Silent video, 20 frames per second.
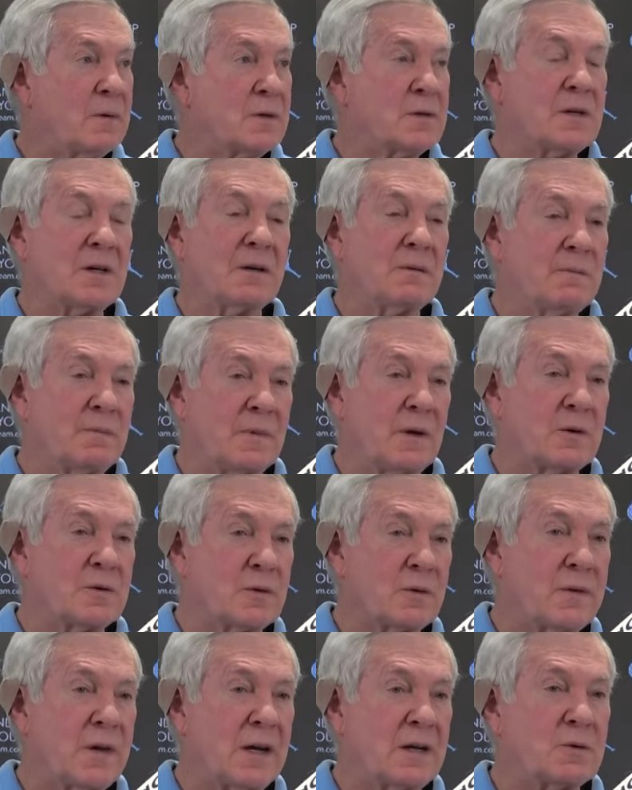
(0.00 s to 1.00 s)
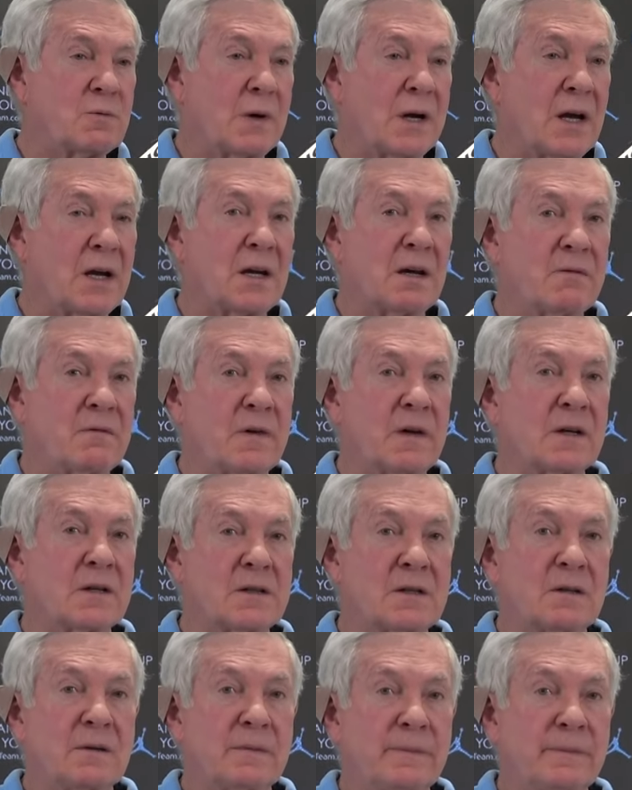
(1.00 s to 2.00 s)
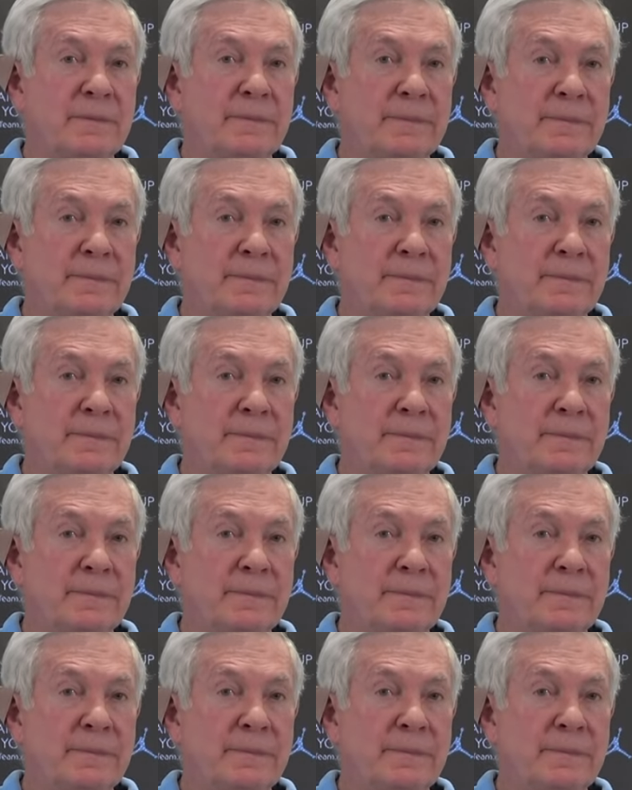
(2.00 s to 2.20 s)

It was a, those are things we got to get fixed.